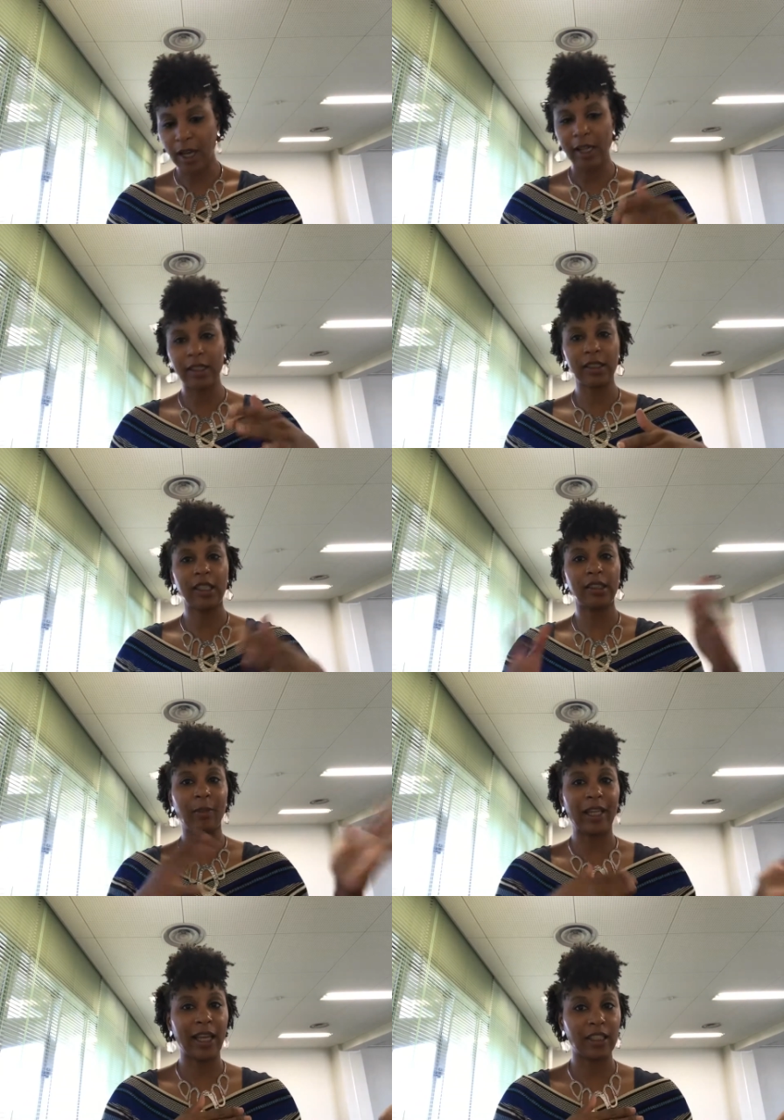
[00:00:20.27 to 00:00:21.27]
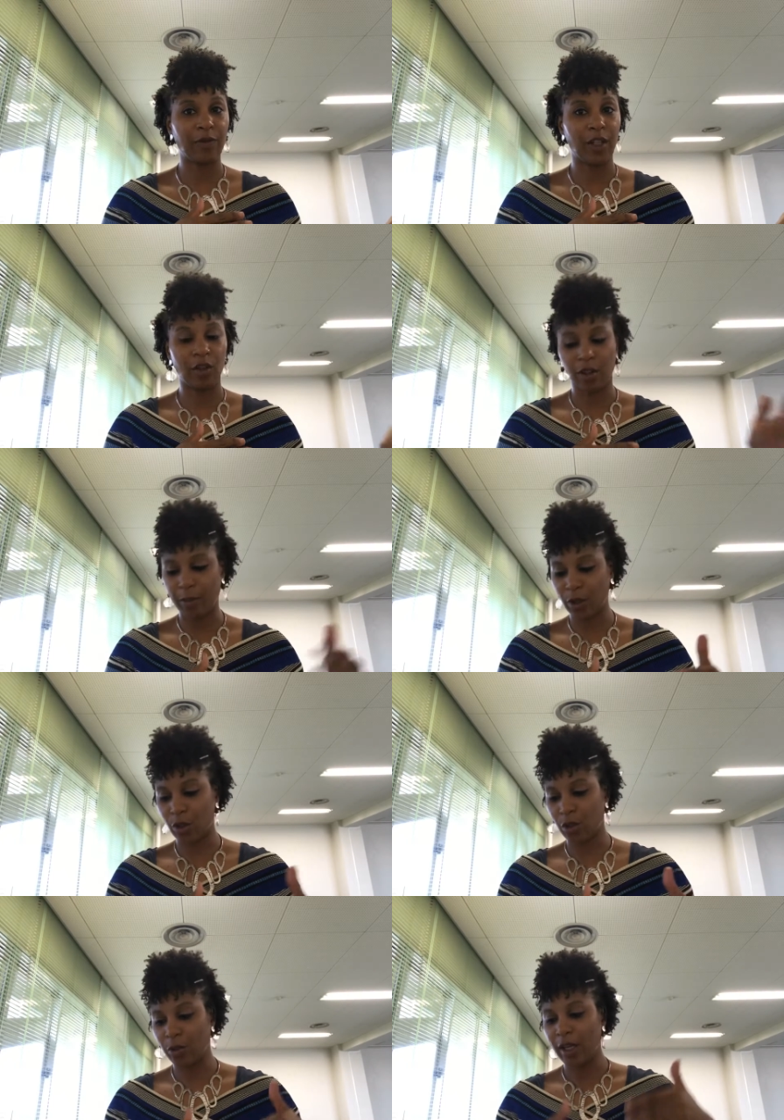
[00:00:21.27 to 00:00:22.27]
I discussed in my last video, number
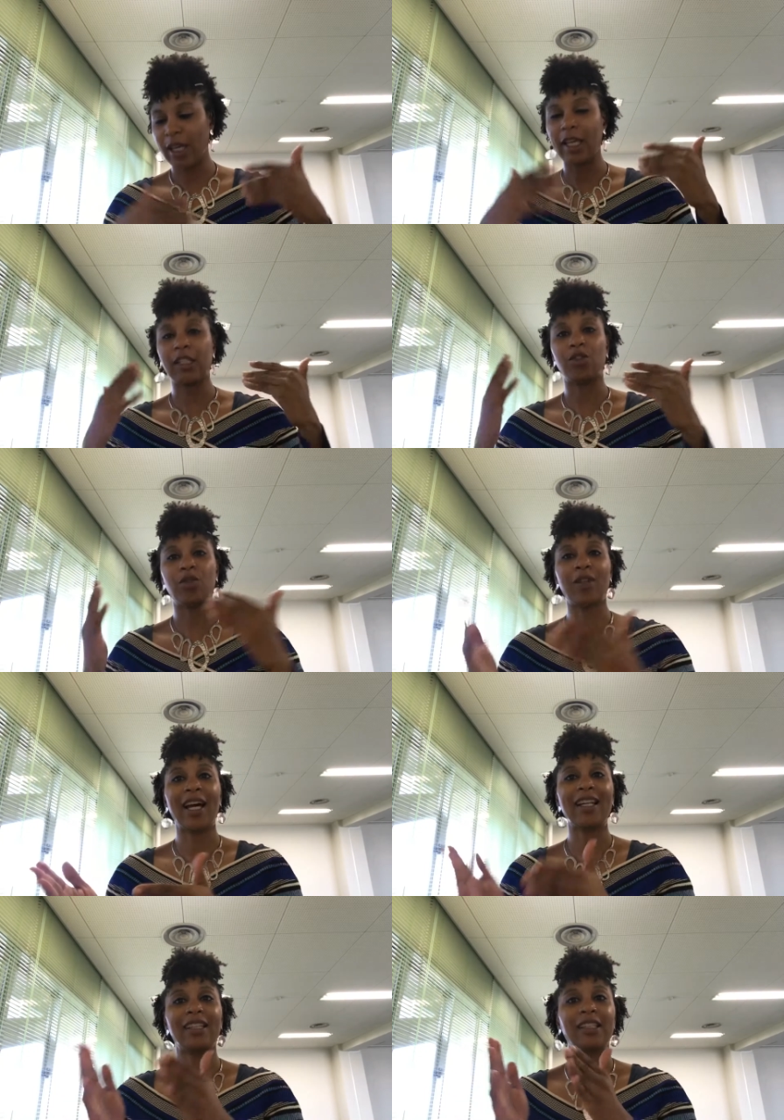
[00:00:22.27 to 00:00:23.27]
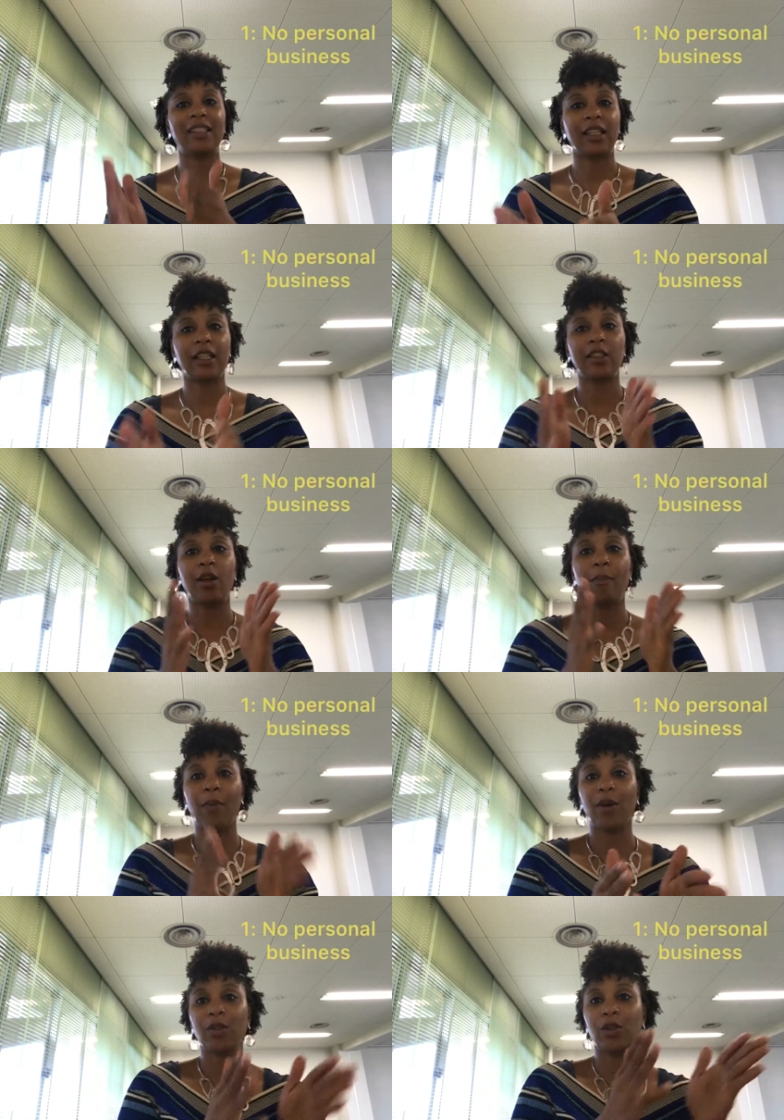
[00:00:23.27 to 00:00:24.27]
2, is to not discuss
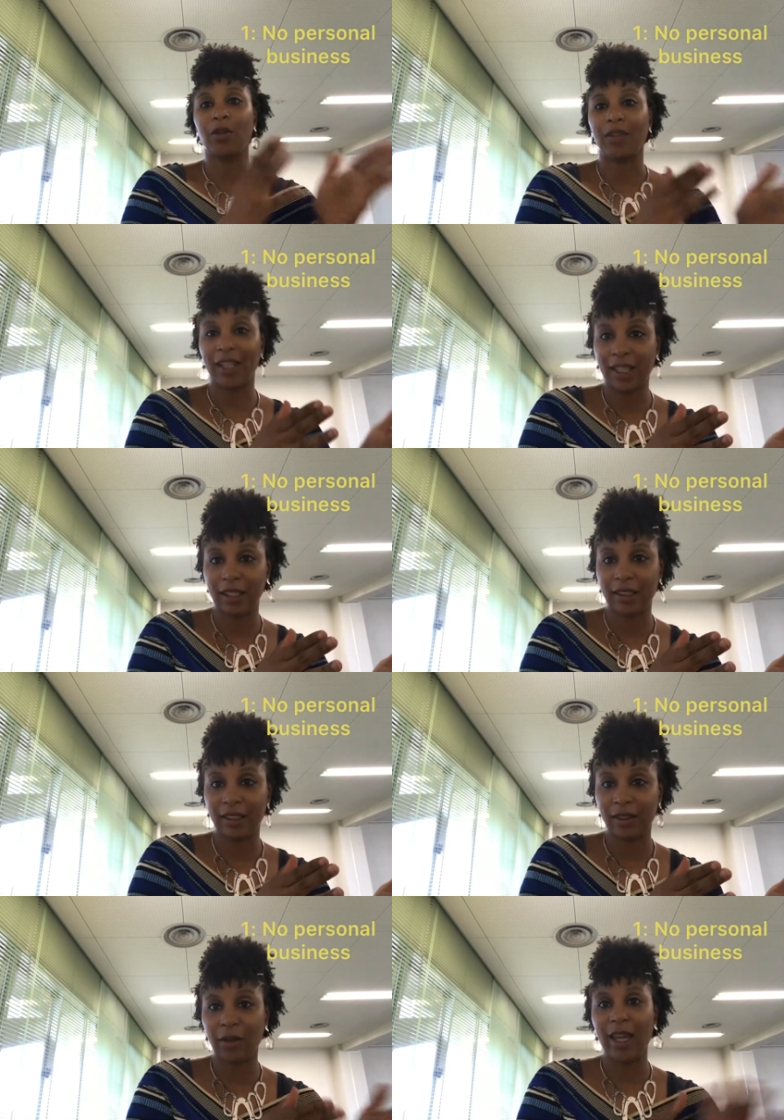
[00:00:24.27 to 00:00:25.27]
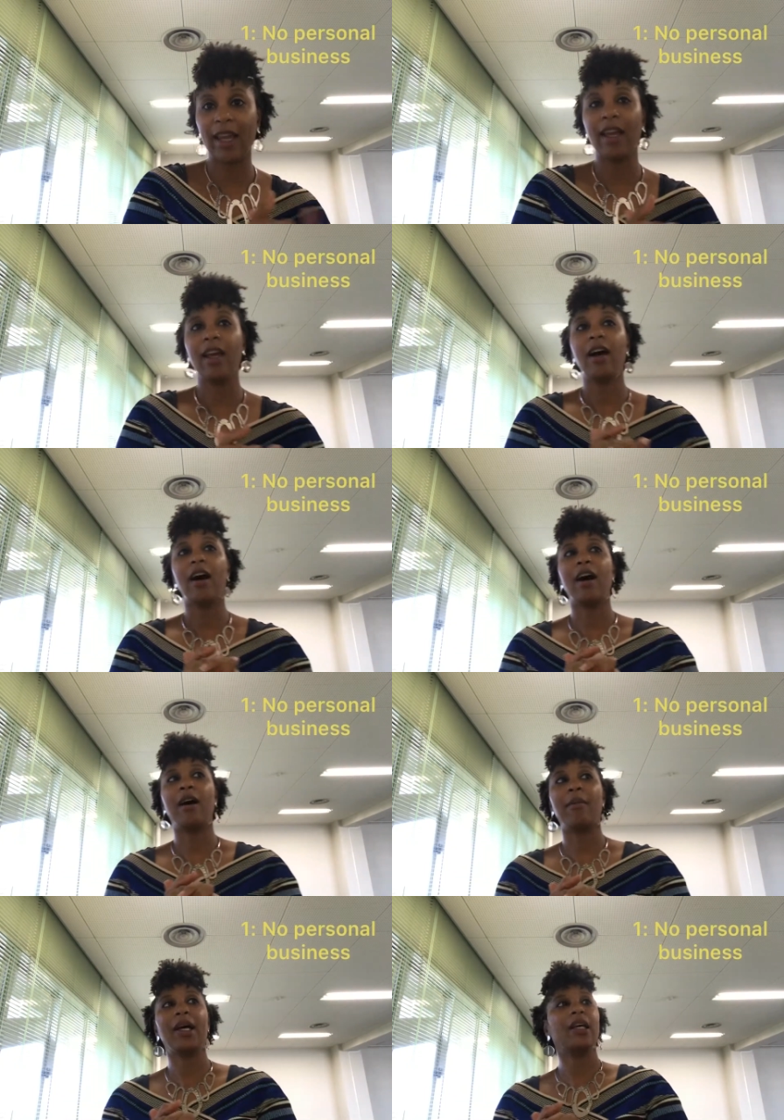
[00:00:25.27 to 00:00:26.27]
personal things, okay?
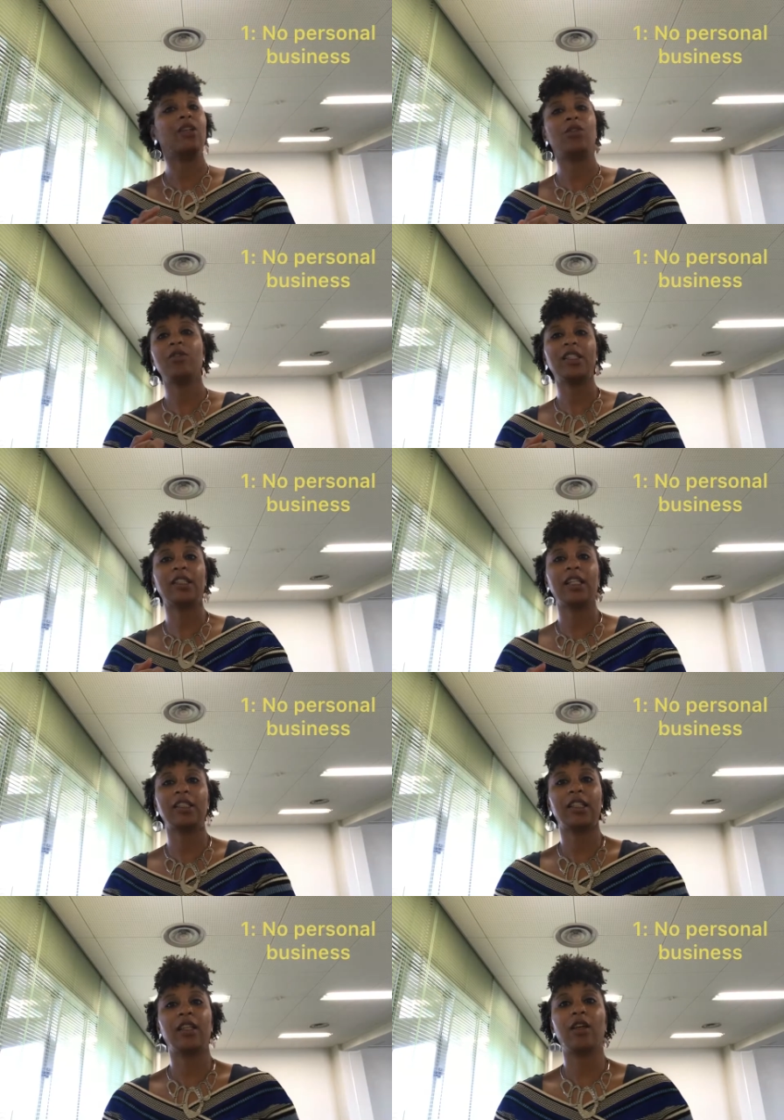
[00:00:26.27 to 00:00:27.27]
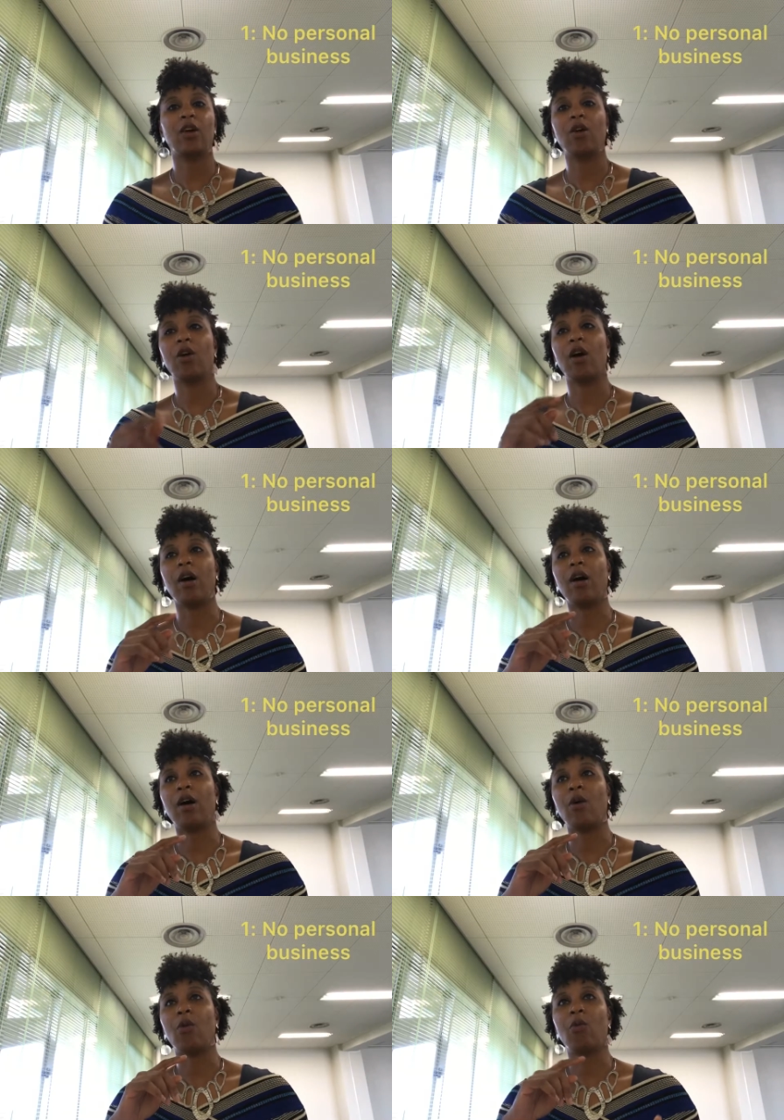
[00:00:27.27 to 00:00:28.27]
You discussing
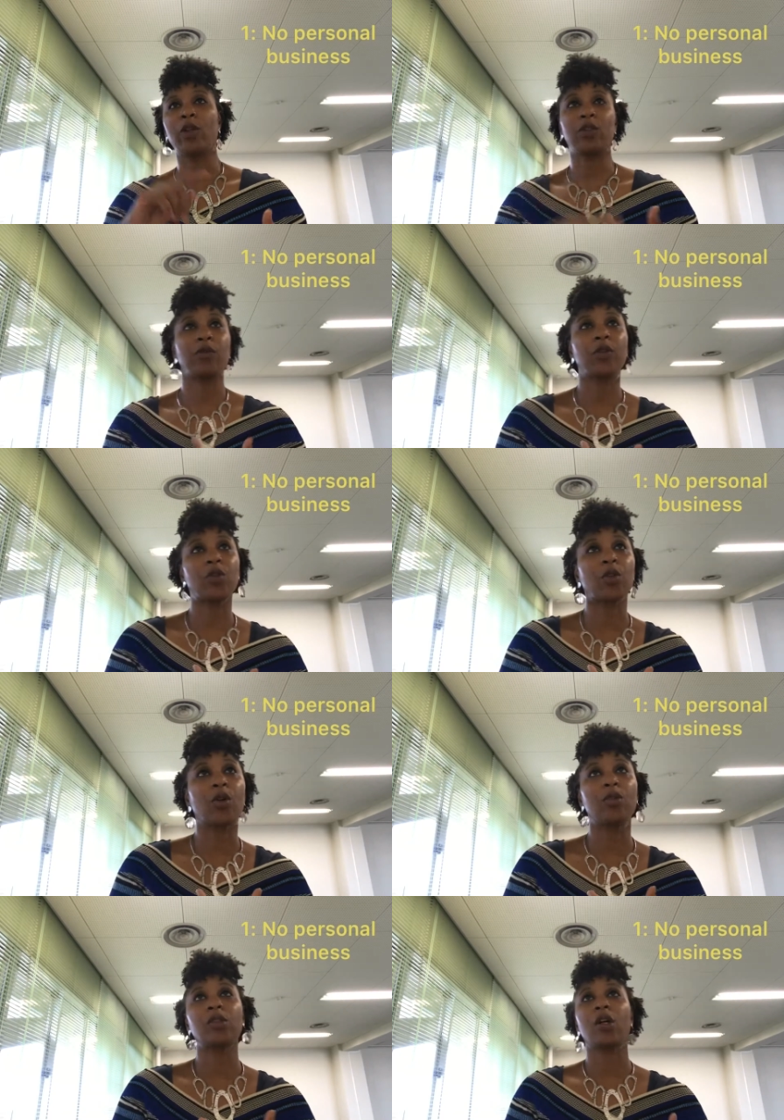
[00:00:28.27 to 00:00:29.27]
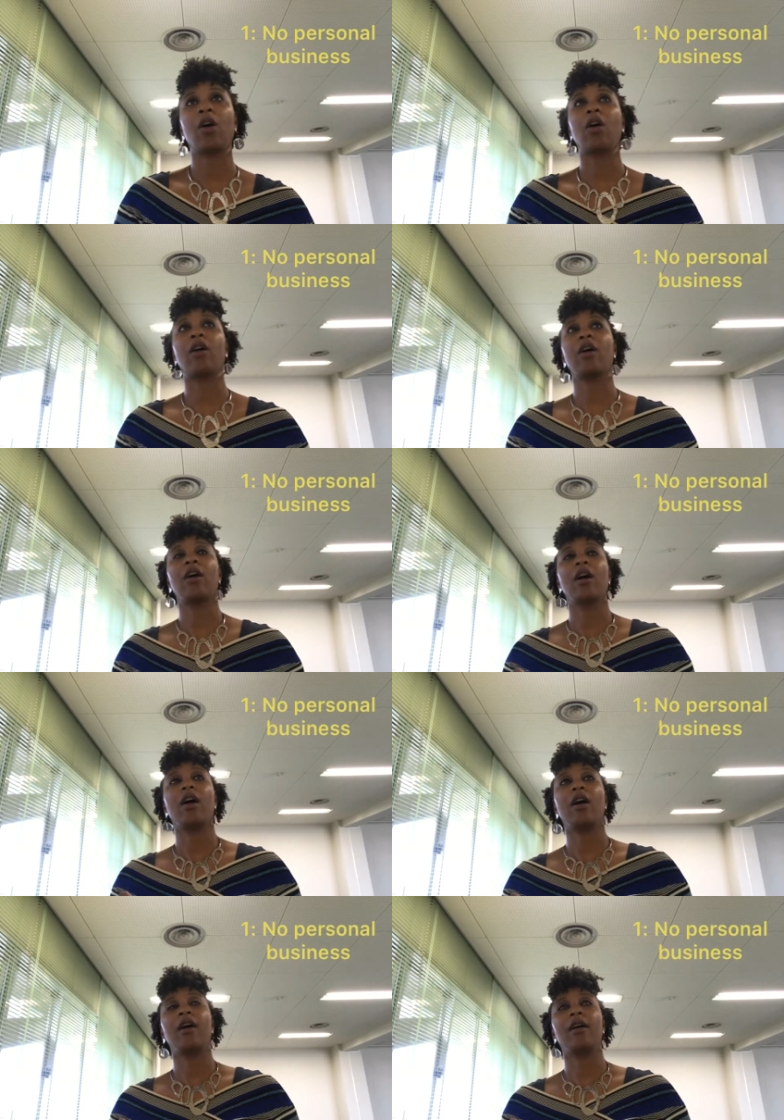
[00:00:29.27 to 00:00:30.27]
what your future goals
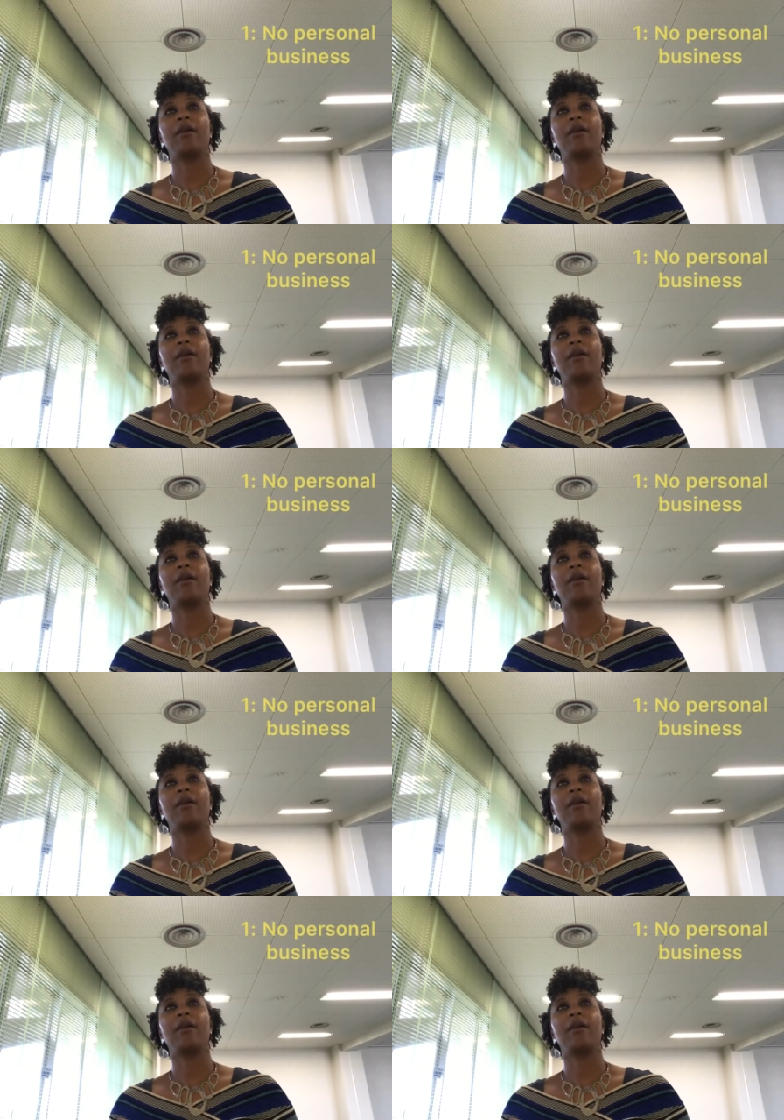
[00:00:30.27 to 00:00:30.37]
are,